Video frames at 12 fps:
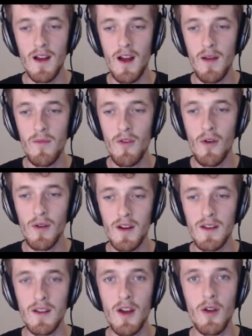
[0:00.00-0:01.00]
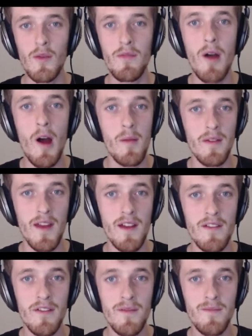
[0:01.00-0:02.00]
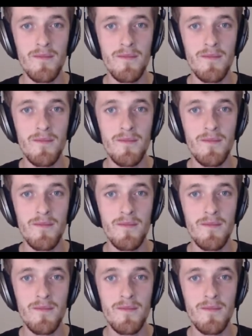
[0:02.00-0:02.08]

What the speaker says: I'm not going to go with perma-death